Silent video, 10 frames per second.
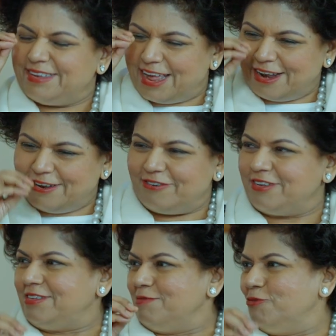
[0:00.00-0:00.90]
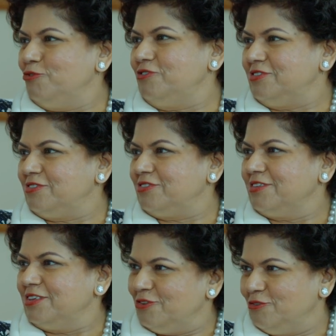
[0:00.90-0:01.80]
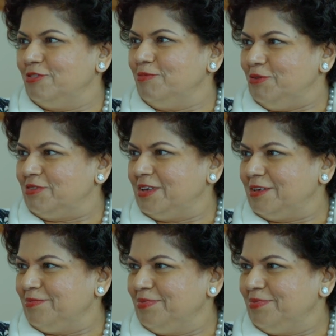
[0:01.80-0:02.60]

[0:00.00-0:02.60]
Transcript: tenderest emotions to the music.